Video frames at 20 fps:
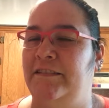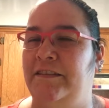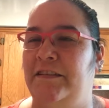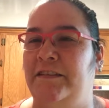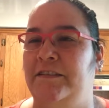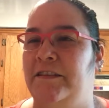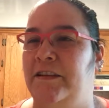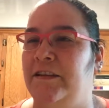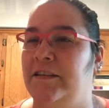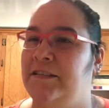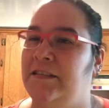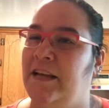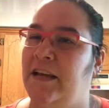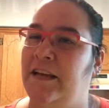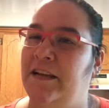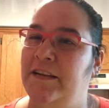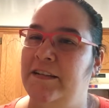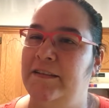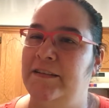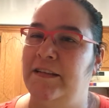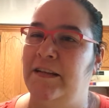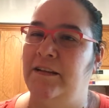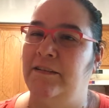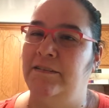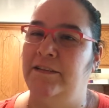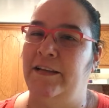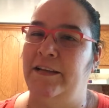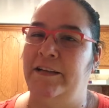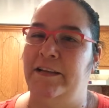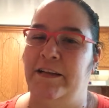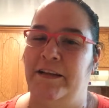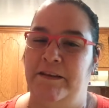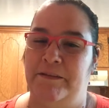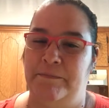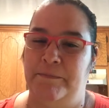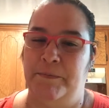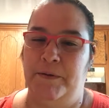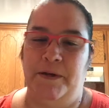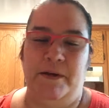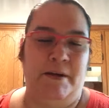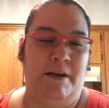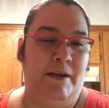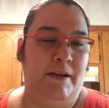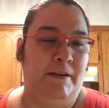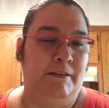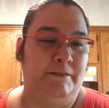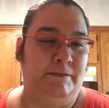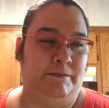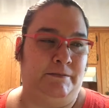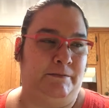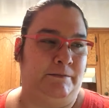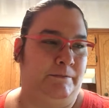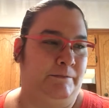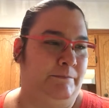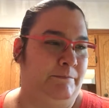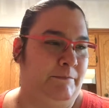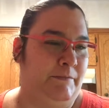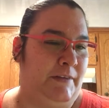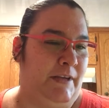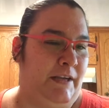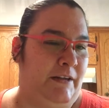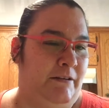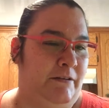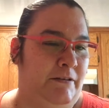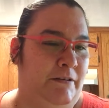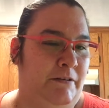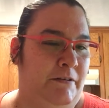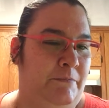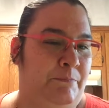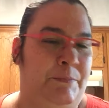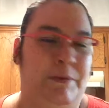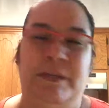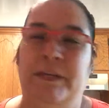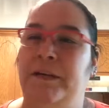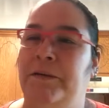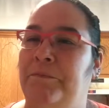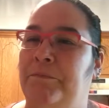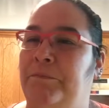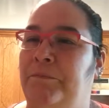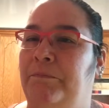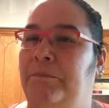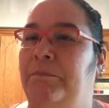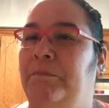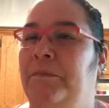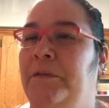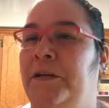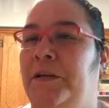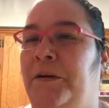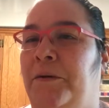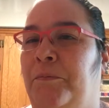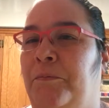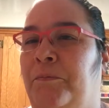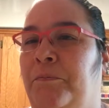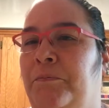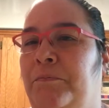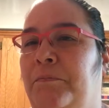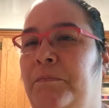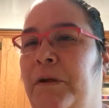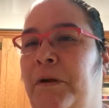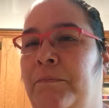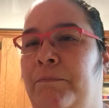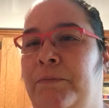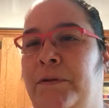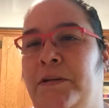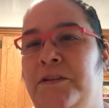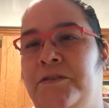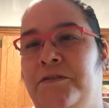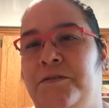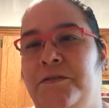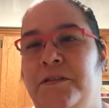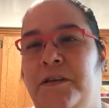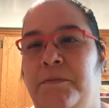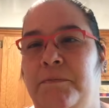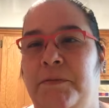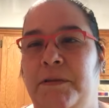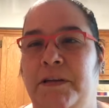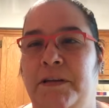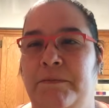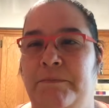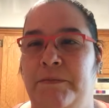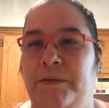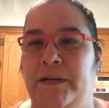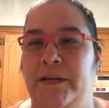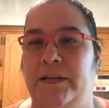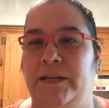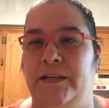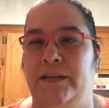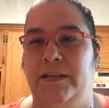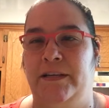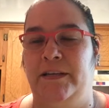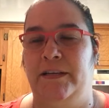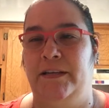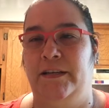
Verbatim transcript: it does kind of sound like I'm, I don't know, being a, you know, a bitch or something, but